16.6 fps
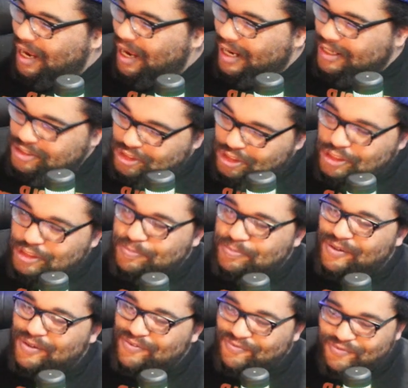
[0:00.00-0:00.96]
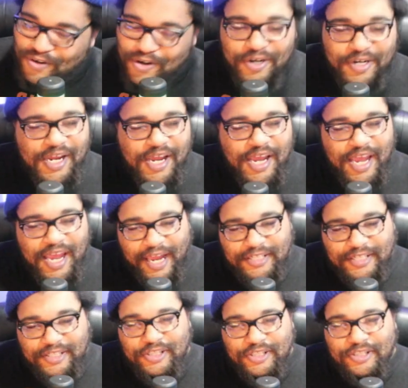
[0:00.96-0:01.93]
I just prefer the
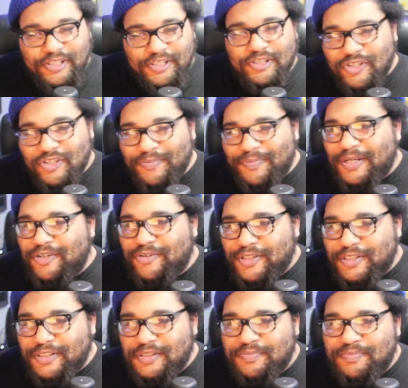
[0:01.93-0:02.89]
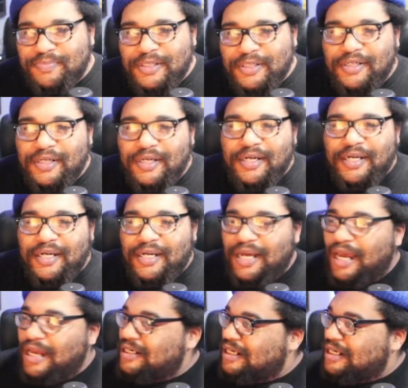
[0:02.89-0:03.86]
edges to be crispy.
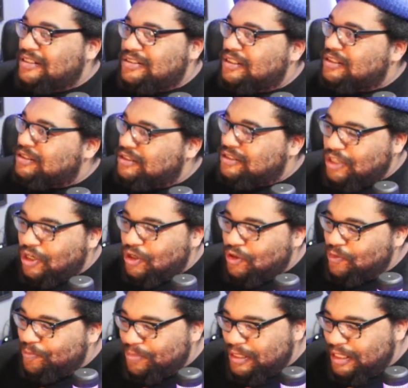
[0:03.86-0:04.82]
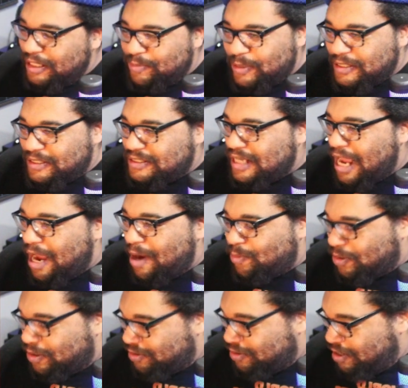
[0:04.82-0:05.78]
And they just don't be with that
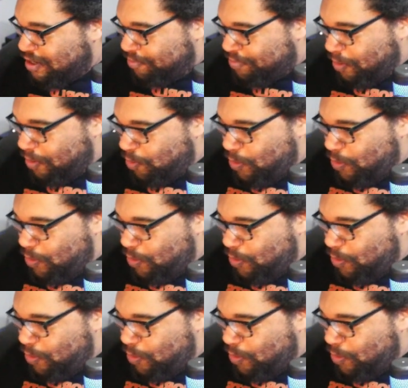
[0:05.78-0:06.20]
one. But when